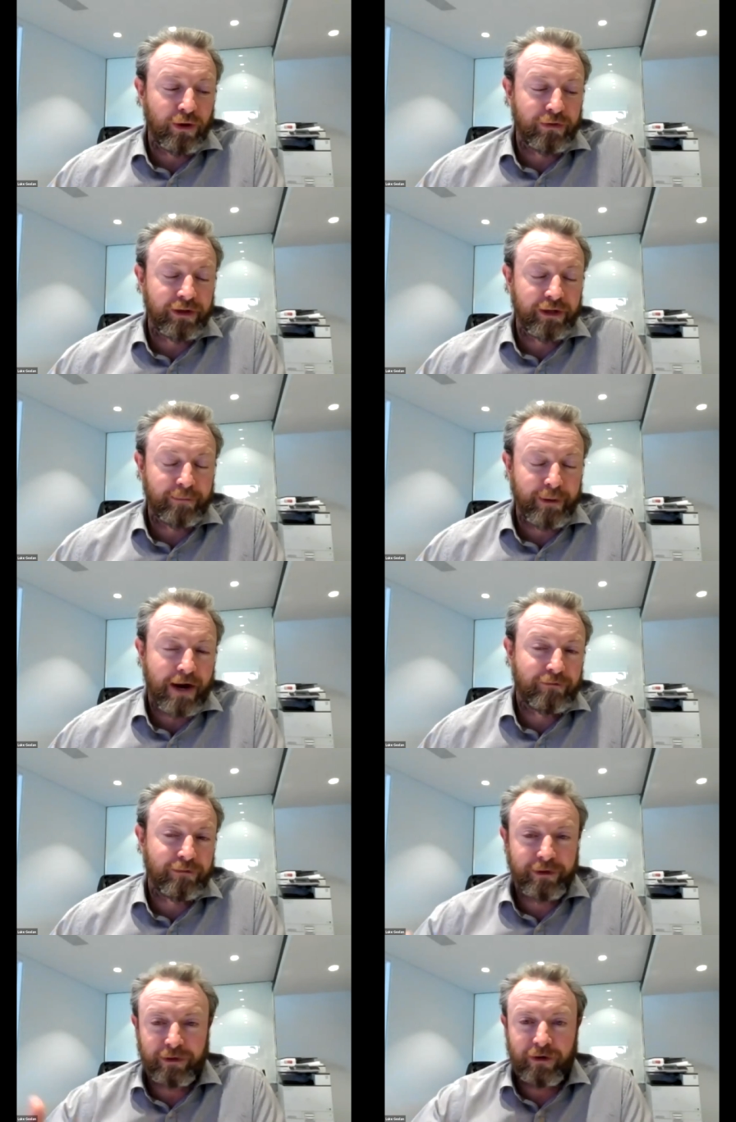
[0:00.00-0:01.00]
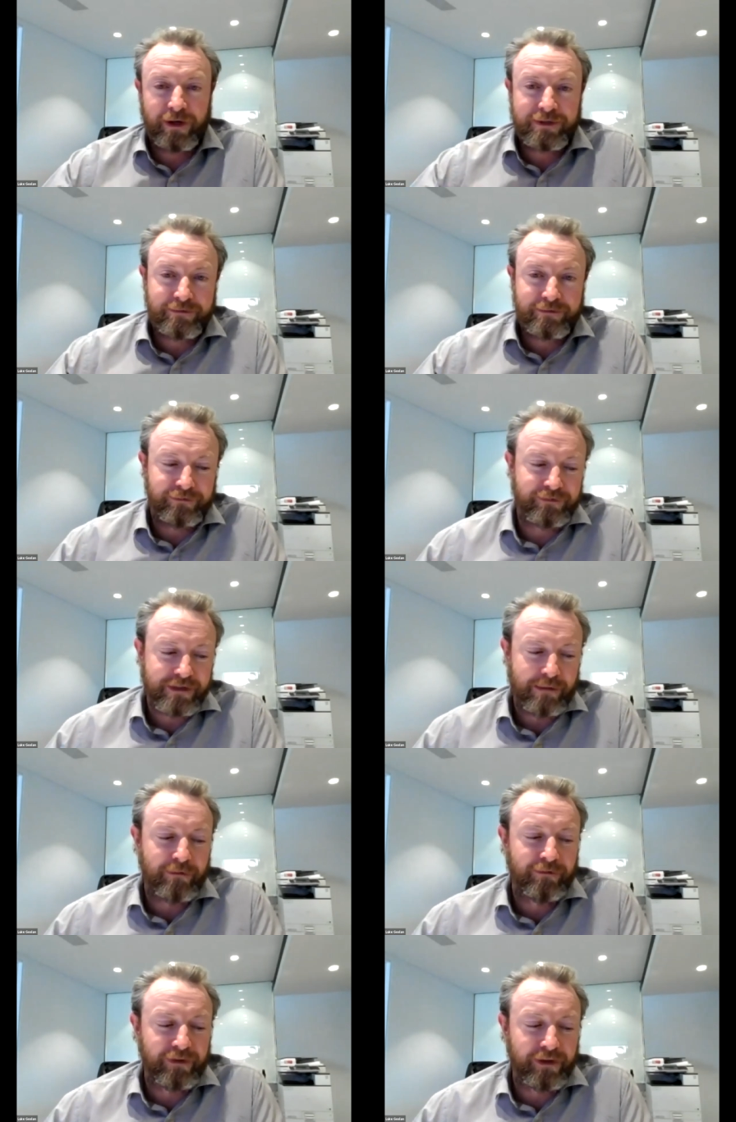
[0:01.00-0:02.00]
I think apart from the likes of
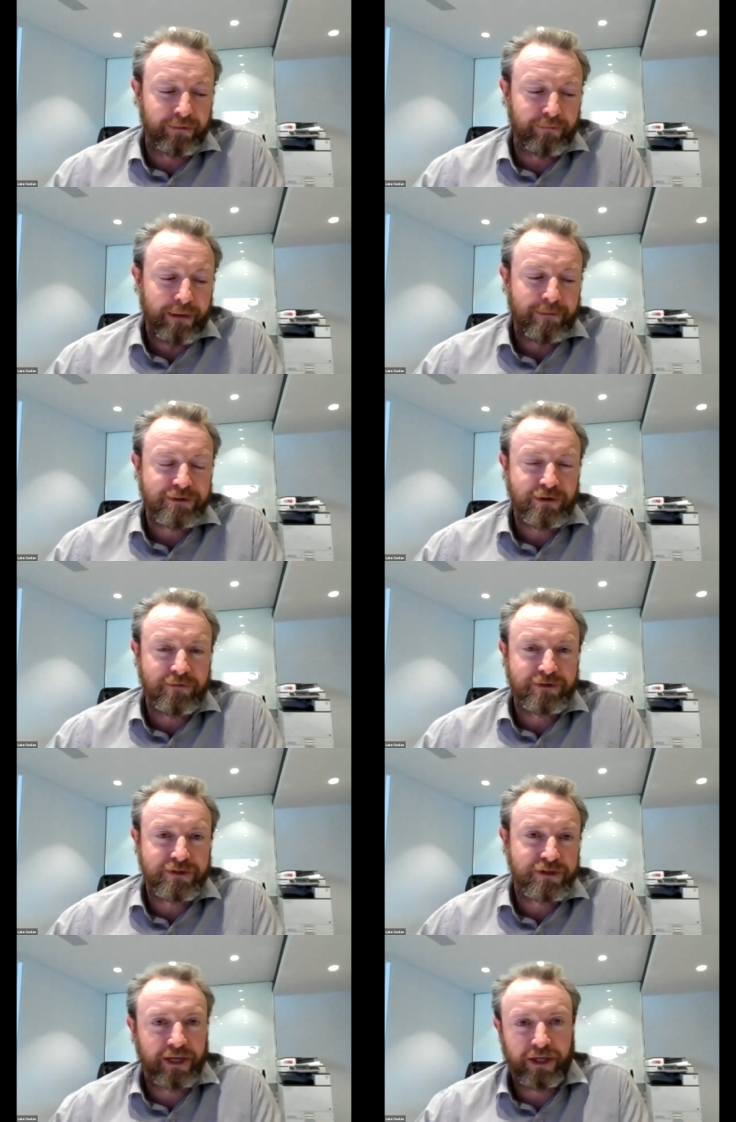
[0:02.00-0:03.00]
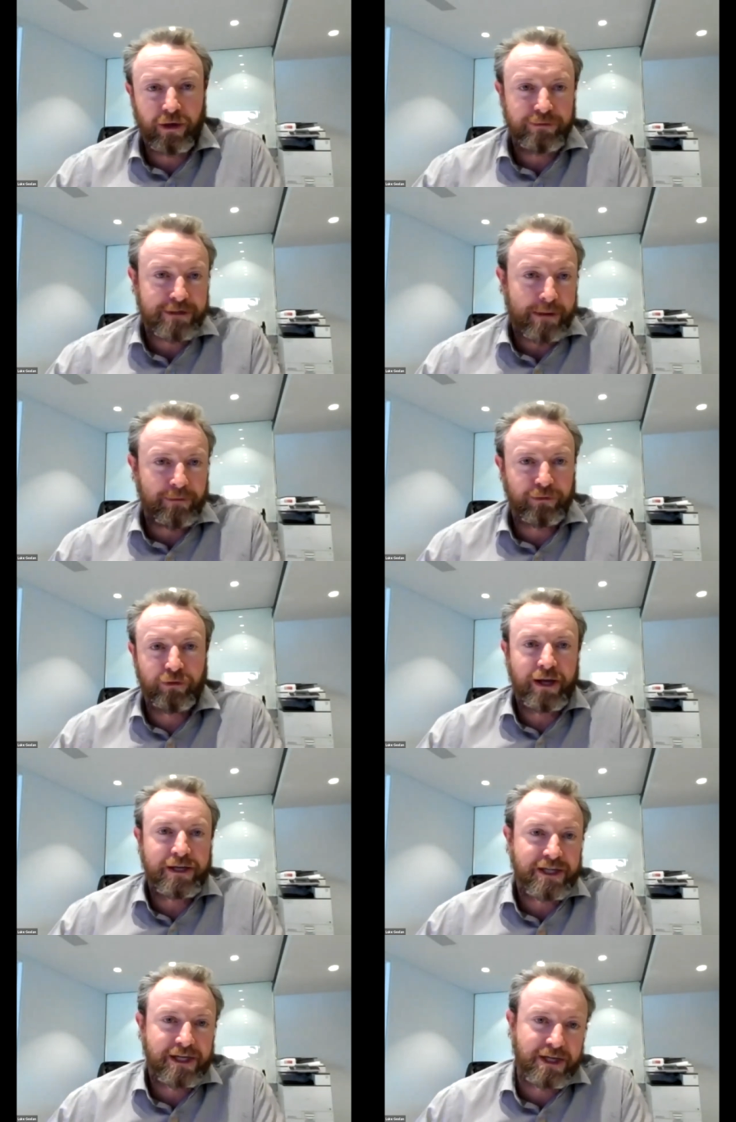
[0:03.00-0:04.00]
some of the member services that can help step through
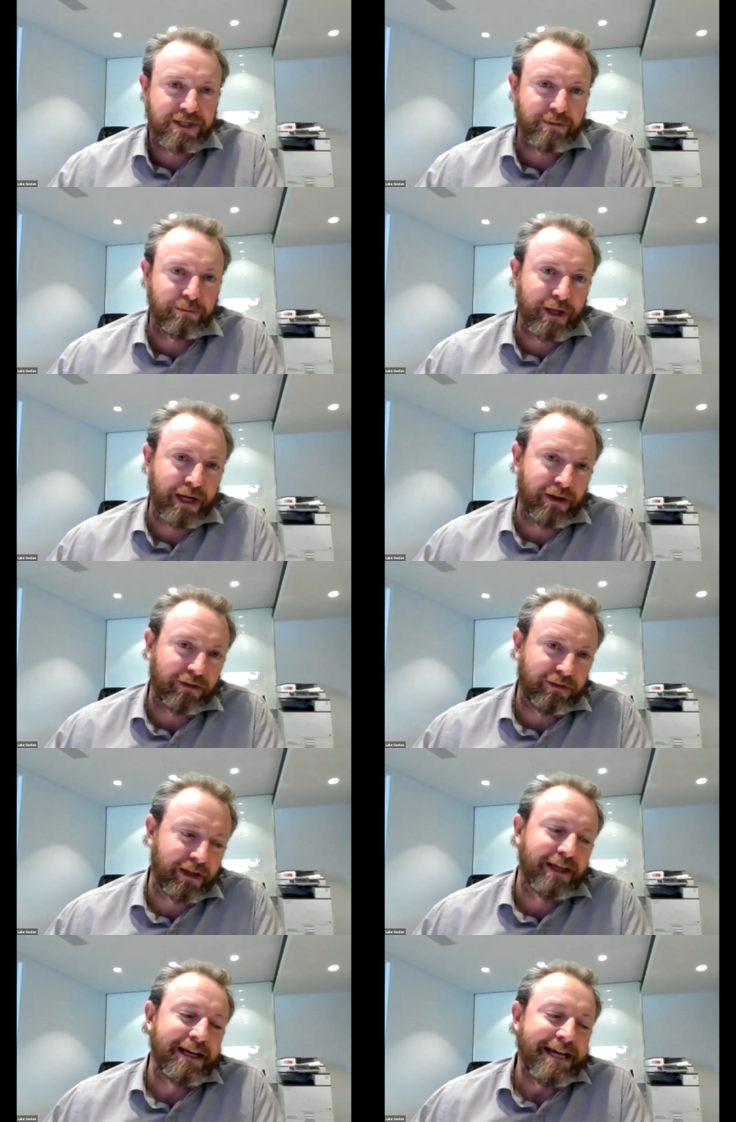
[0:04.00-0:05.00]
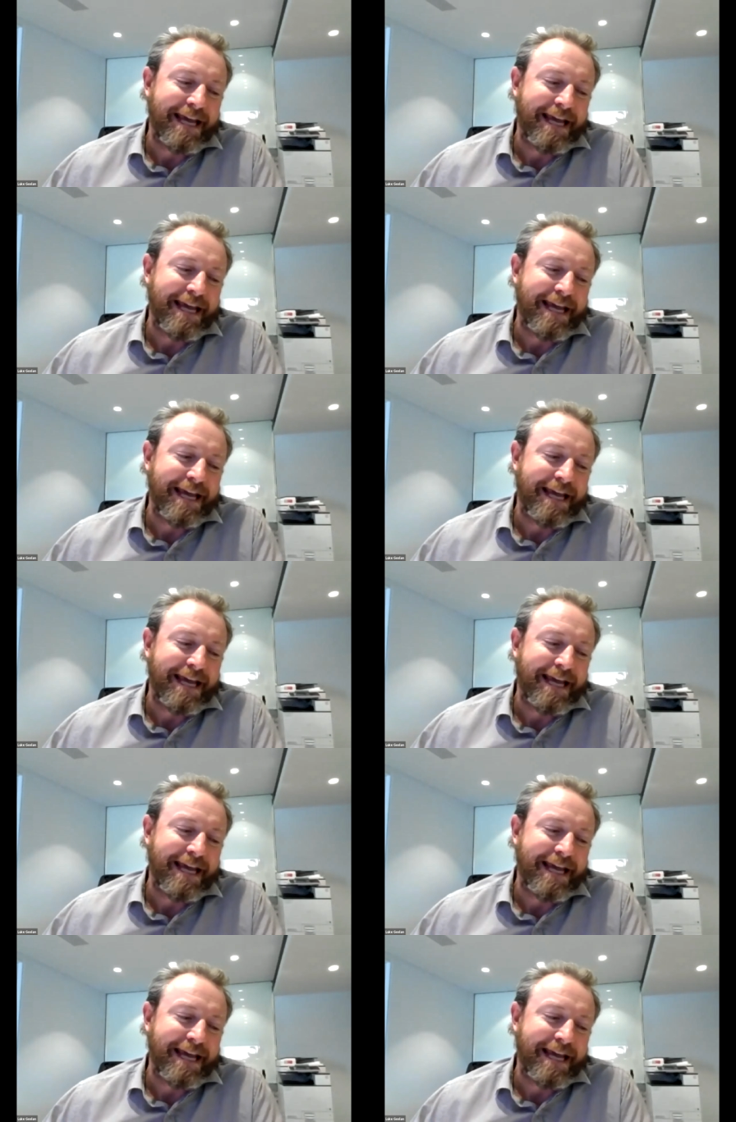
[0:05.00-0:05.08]
that succession planning, I think